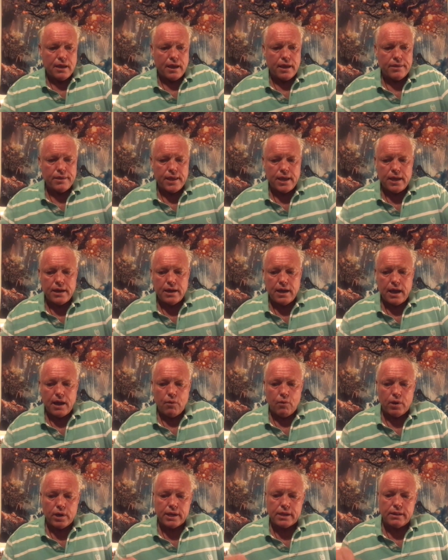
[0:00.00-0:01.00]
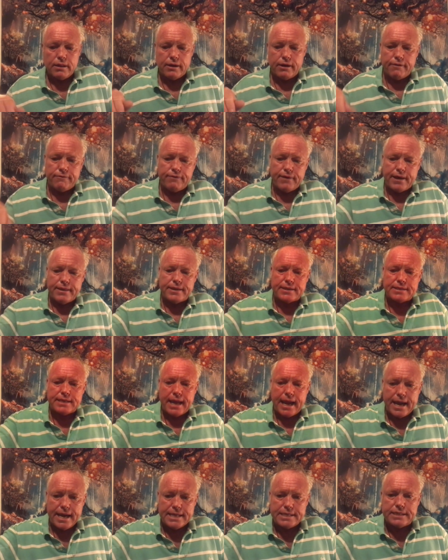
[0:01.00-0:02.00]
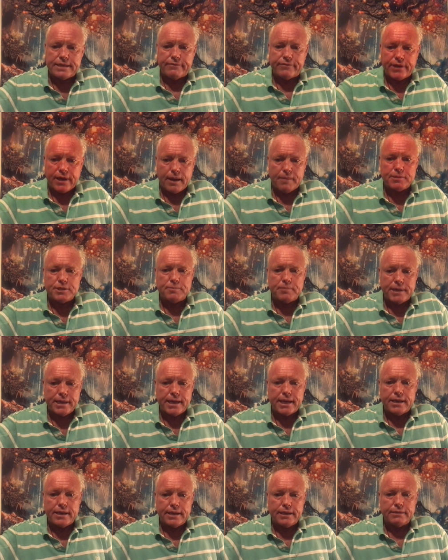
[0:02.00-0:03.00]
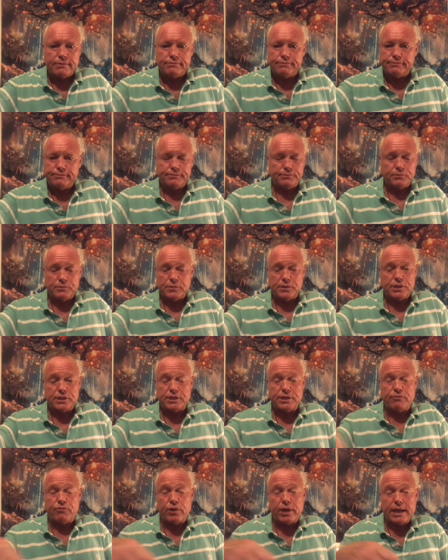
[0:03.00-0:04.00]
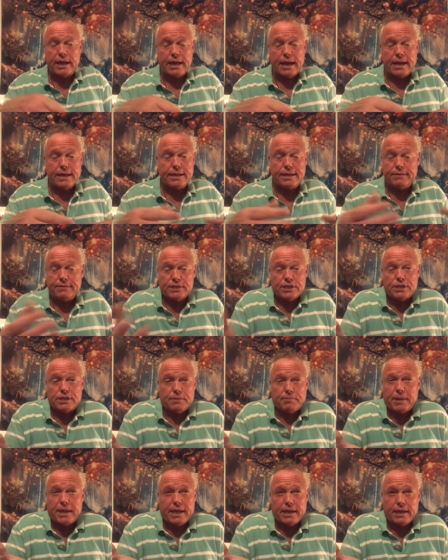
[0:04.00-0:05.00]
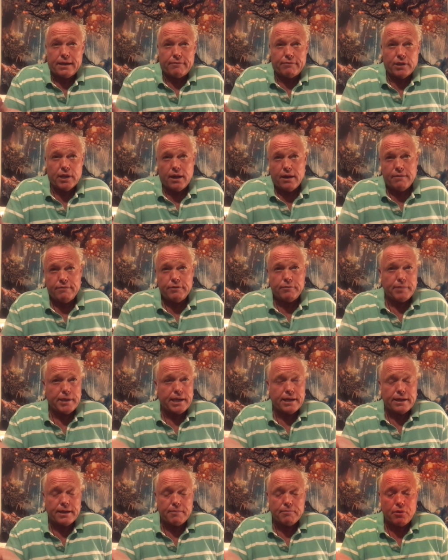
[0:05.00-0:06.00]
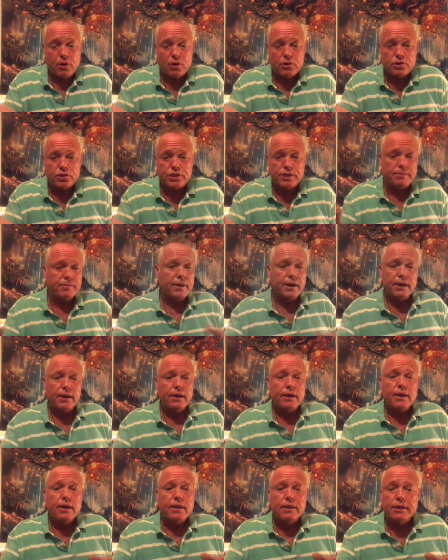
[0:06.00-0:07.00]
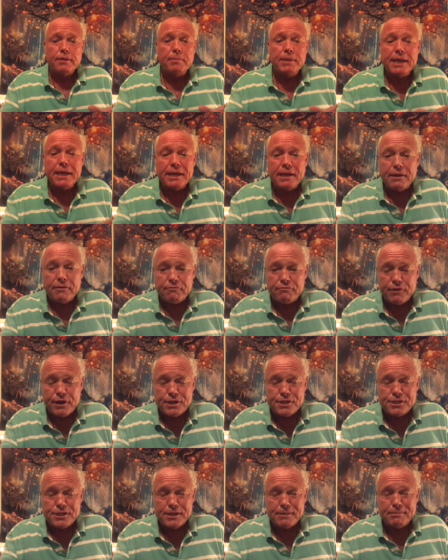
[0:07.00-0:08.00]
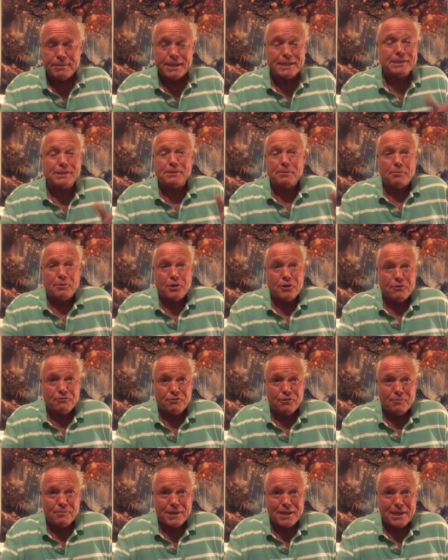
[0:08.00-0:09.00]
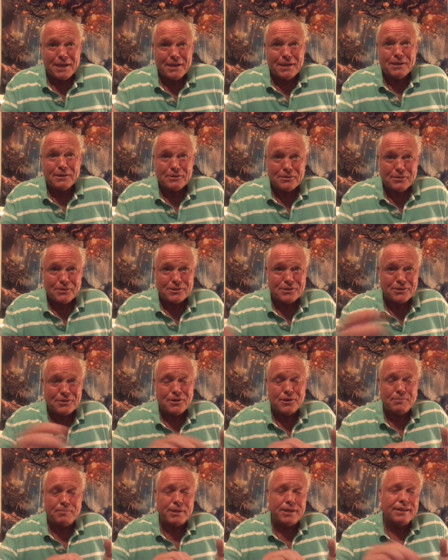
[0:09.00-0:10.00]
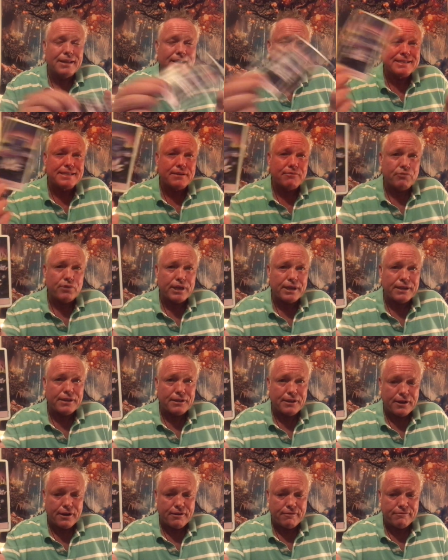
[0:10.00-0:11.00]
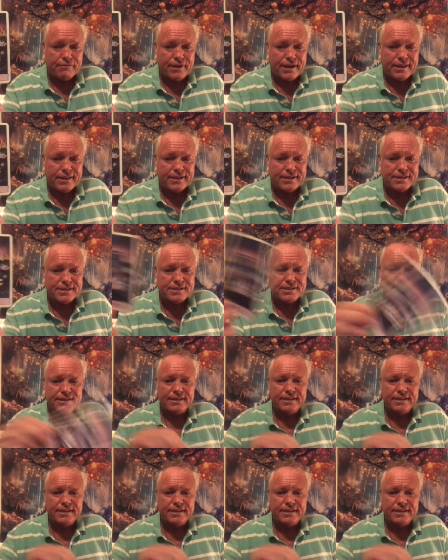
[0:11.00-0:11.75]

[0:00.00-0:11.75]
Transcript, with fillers: And then I want to clarify this Ace of Cups beginning. See if we can get an idea. Is this the beginning of love, the beginning of partnership, the beginning of friendship? It's a beautiful beginning, so it's good, but let's see if we can clarify this.